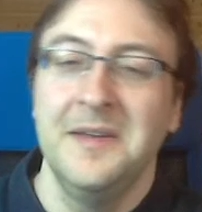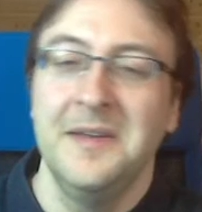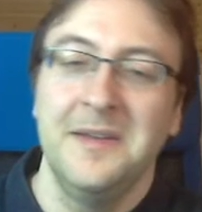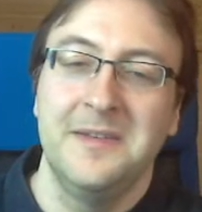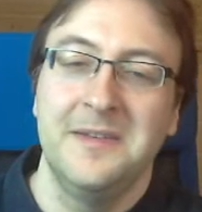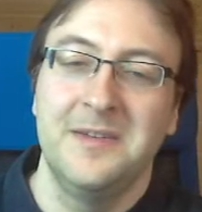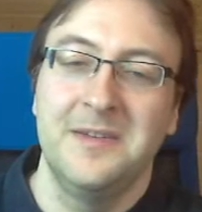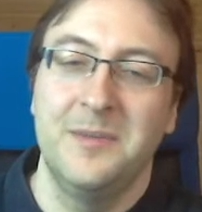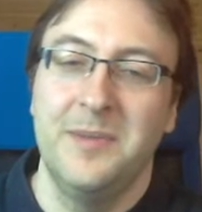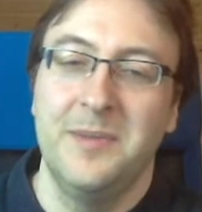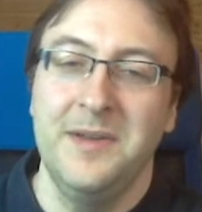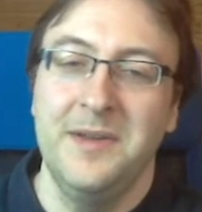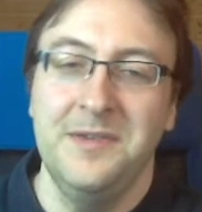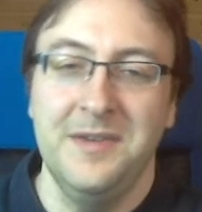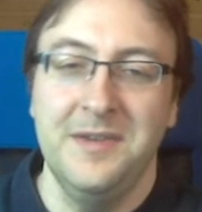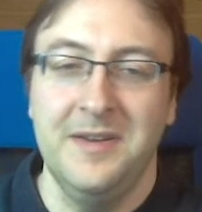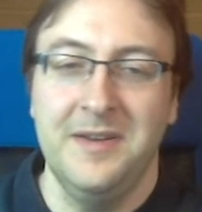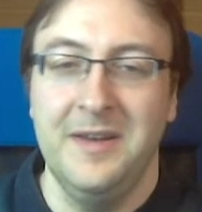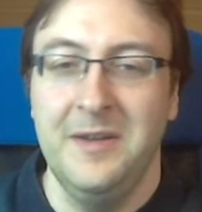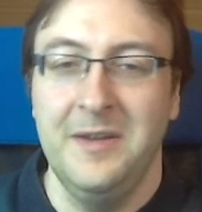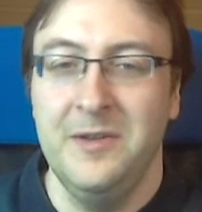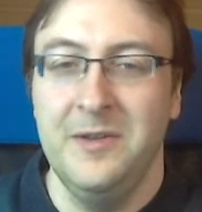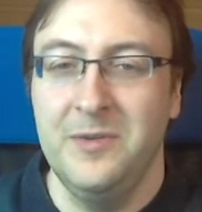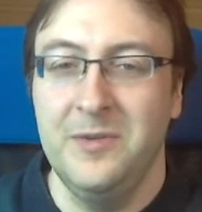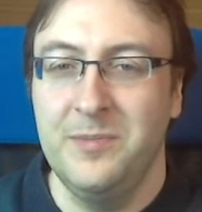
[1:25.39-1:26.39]
So
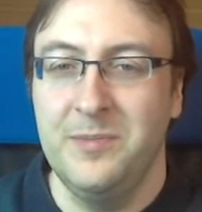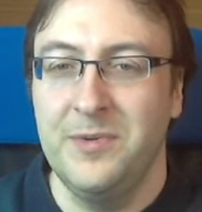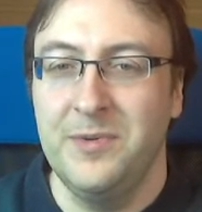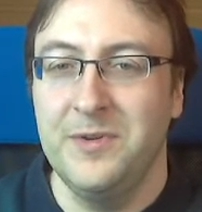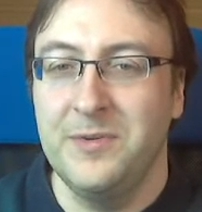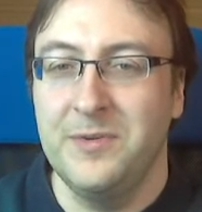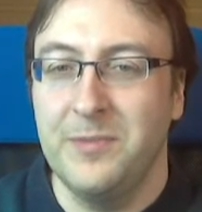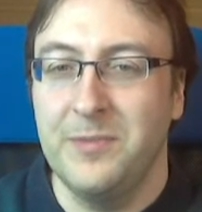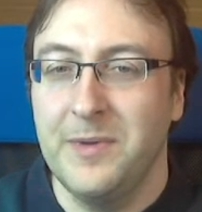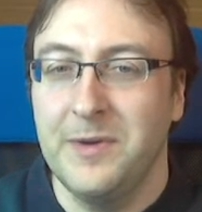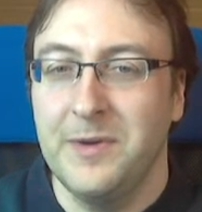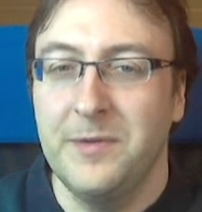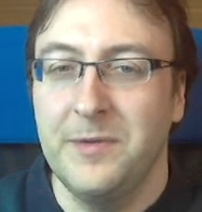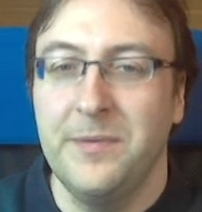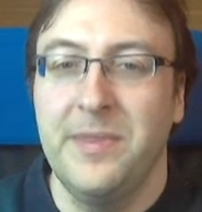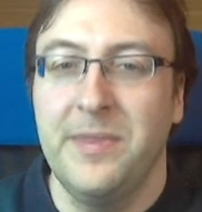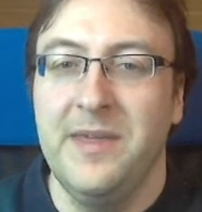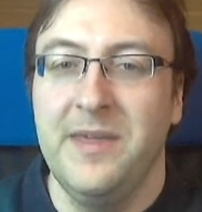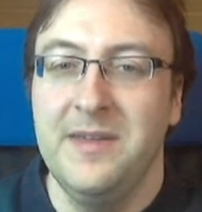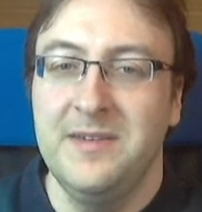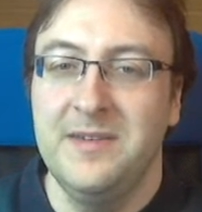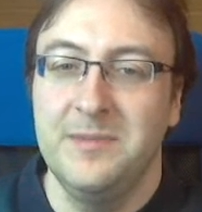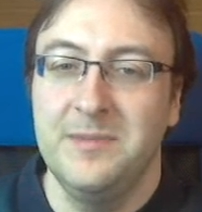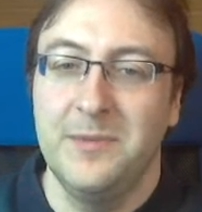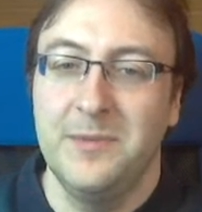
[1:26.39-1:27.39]
basically you put one of
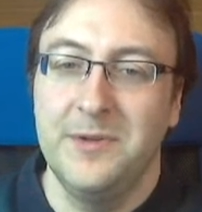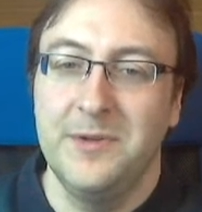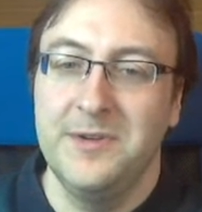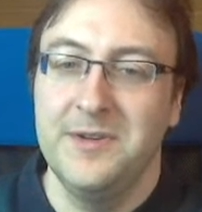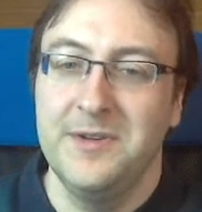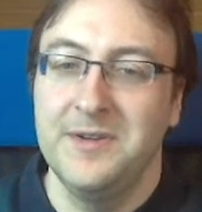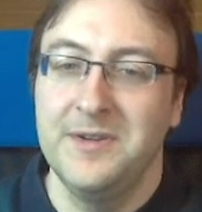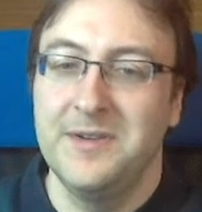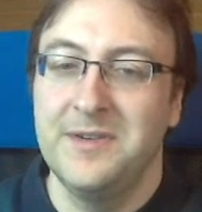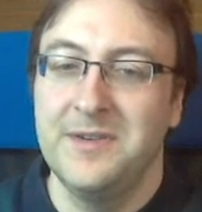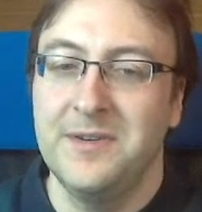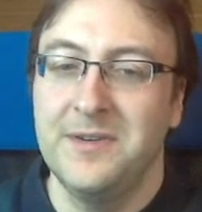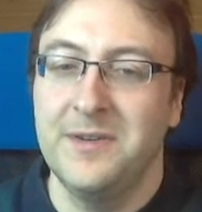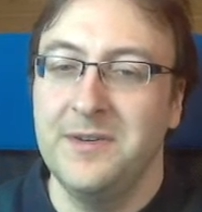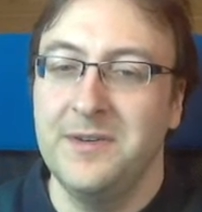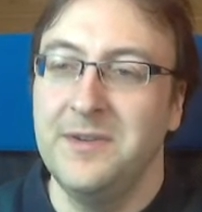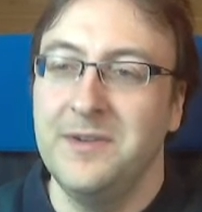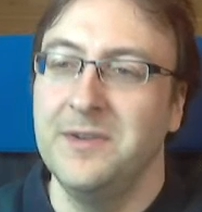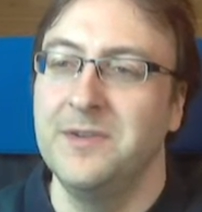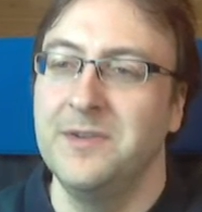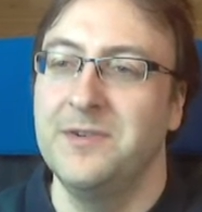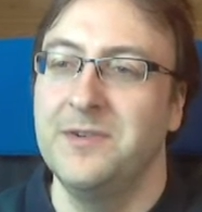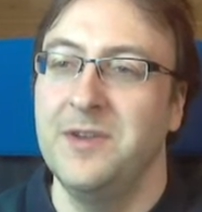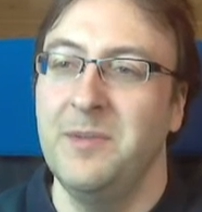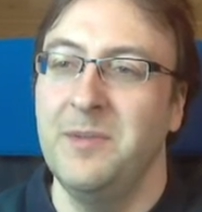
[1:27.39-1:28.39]
these modules on
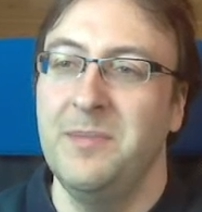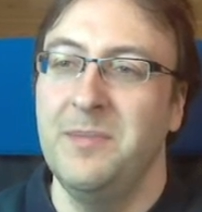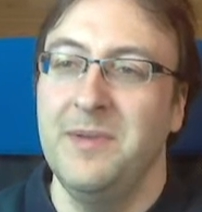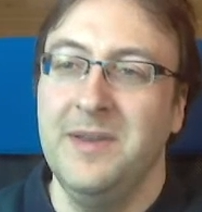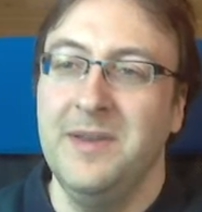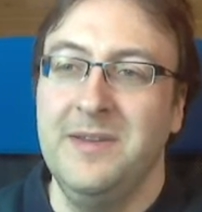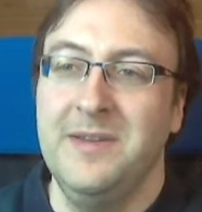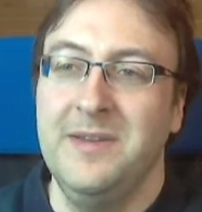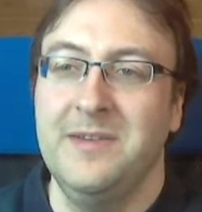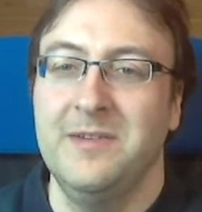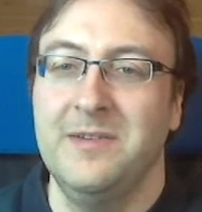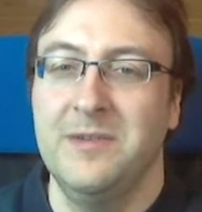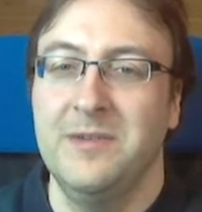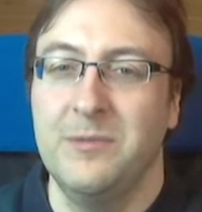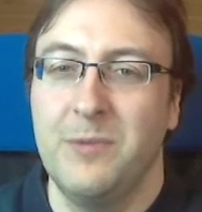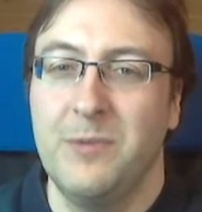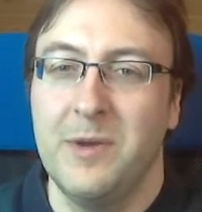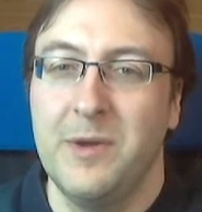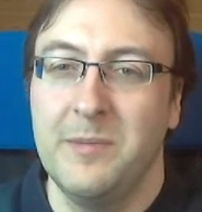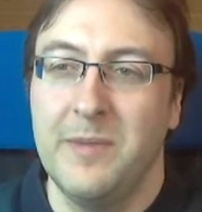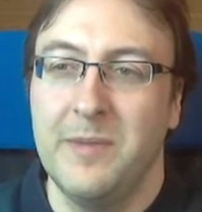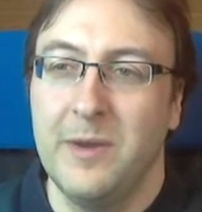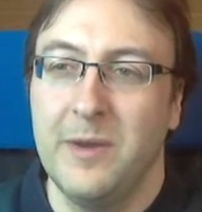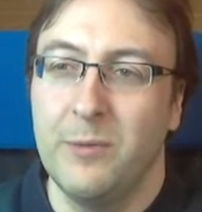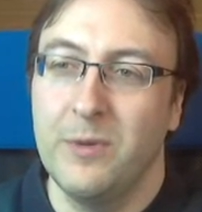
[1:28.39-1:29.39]
your ship. It's a
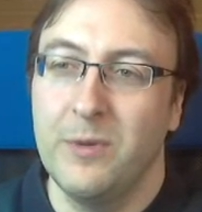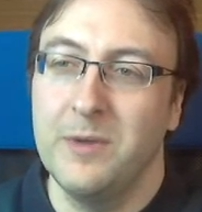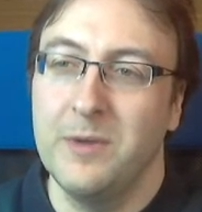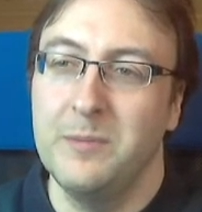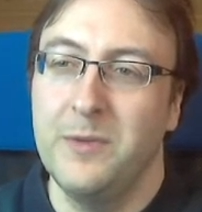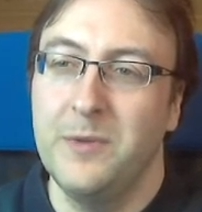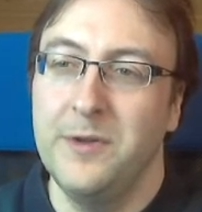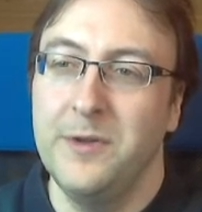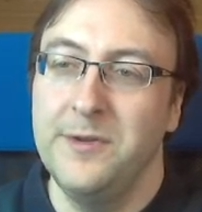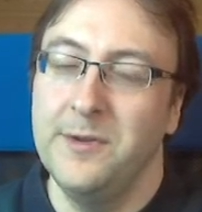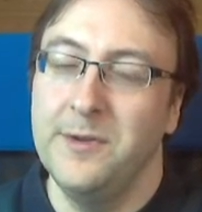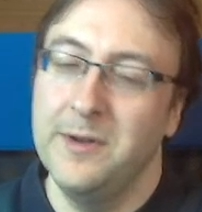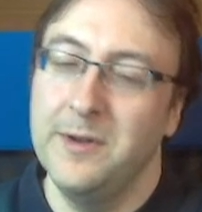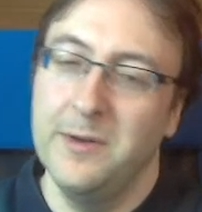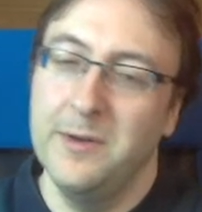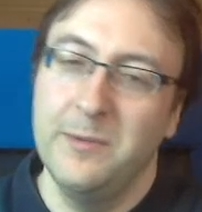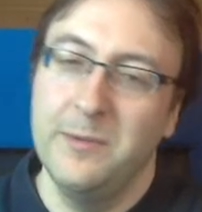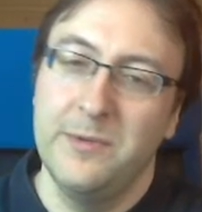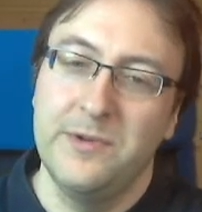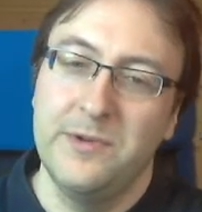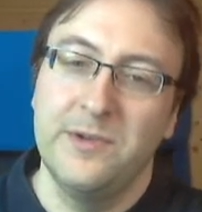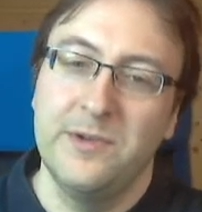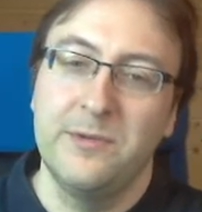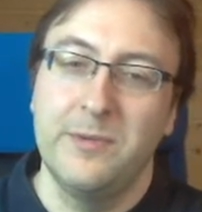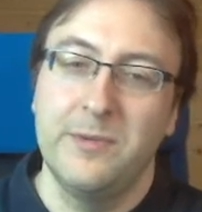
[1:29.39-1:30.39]
1x1 module,
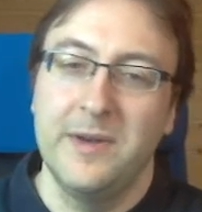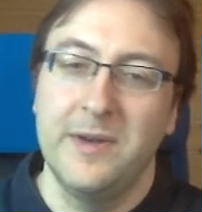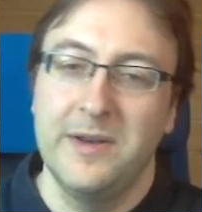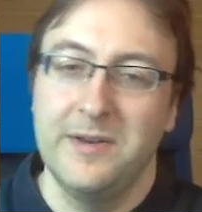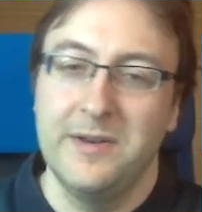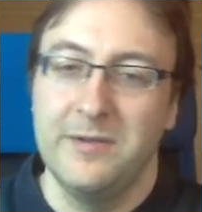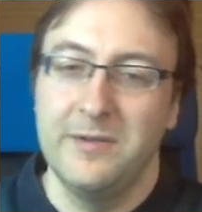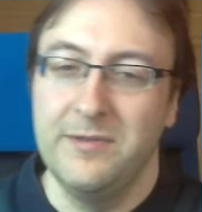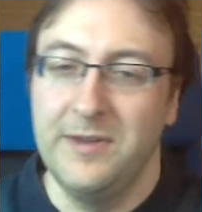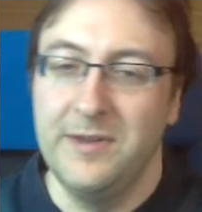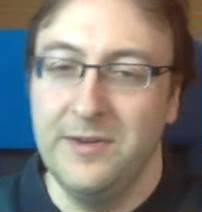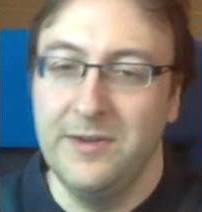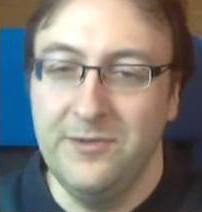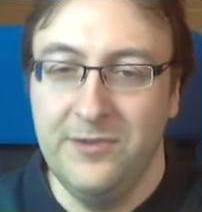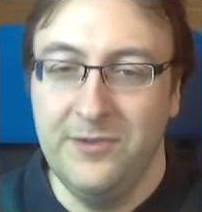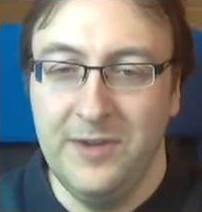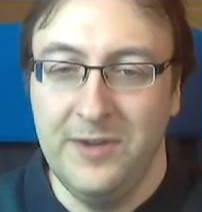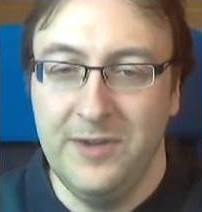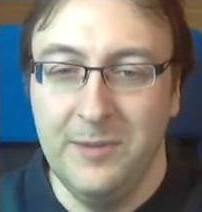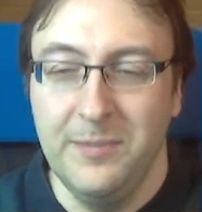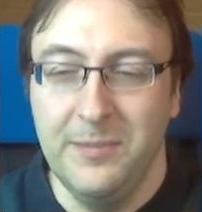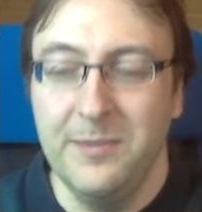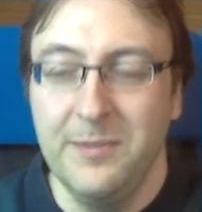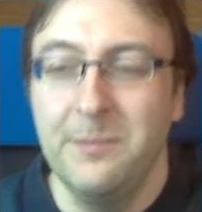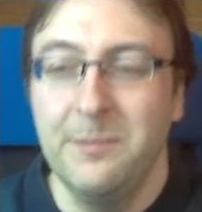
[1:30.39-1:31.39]
which is relatively cheap.